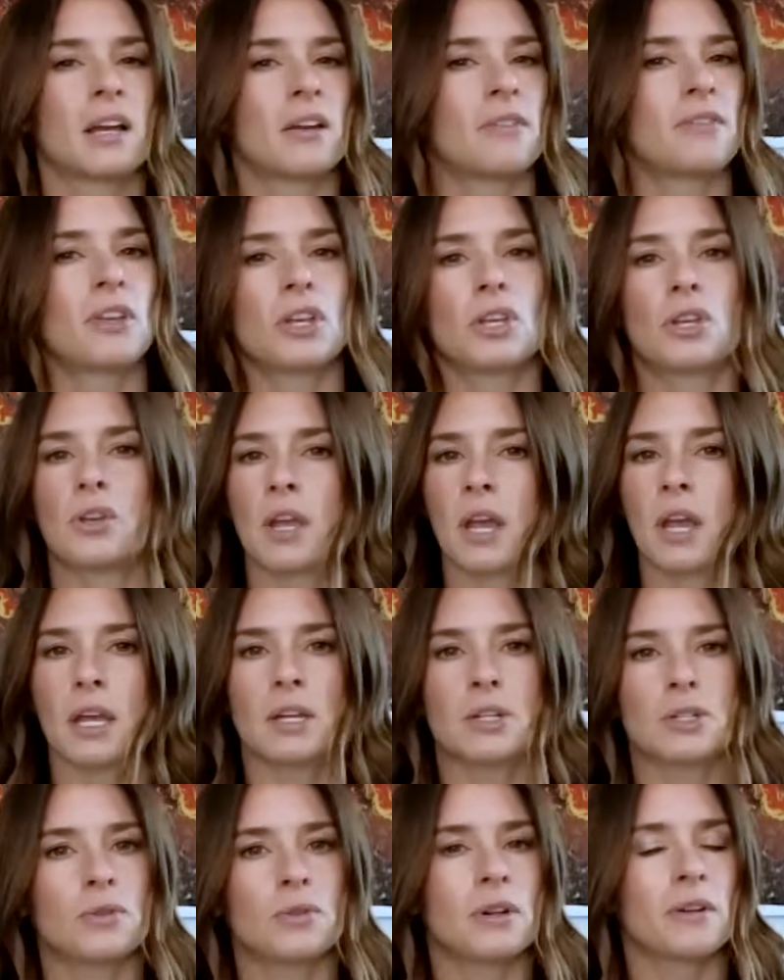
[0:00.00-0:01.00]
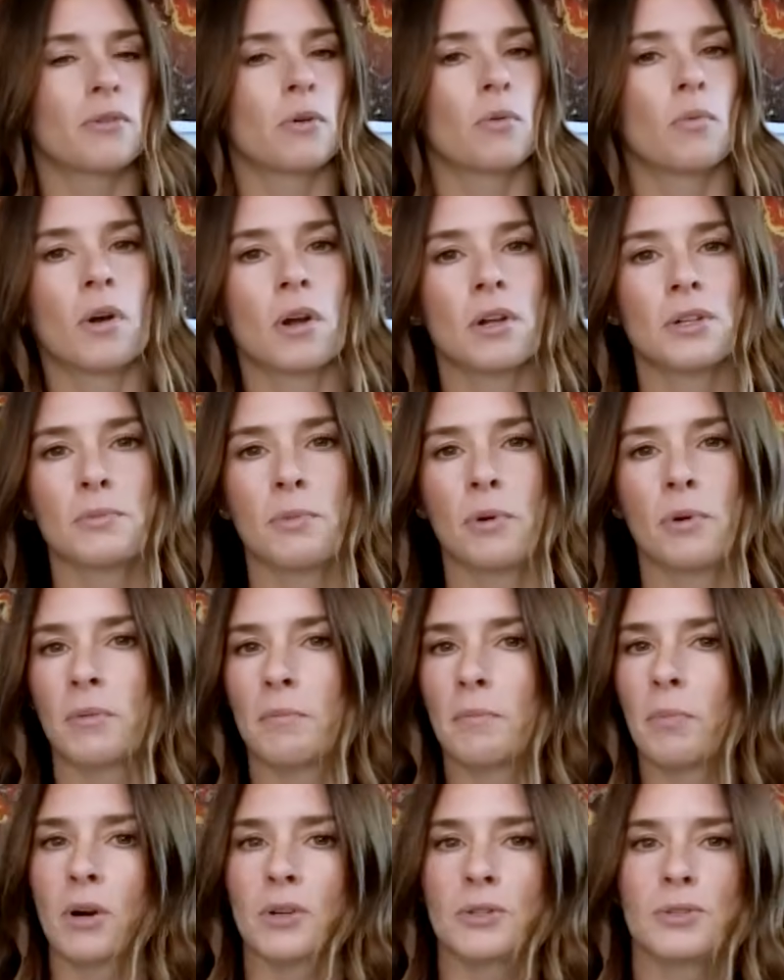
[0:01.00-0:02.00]
like you can't get two different worlds more
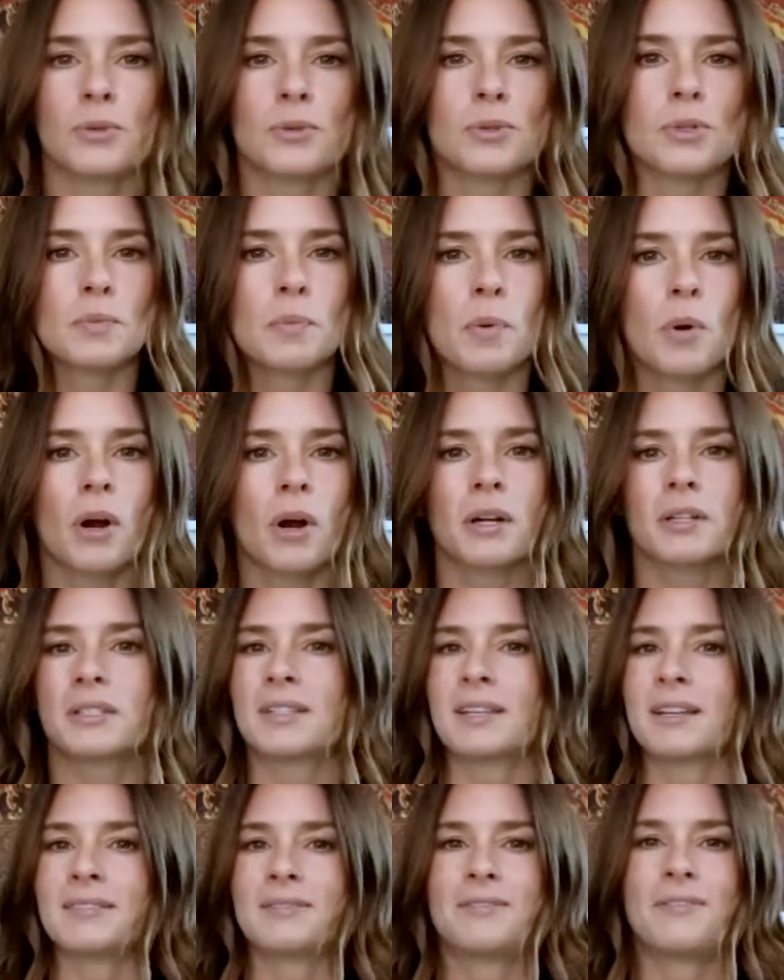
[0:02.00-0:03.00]
than Barstool Sports and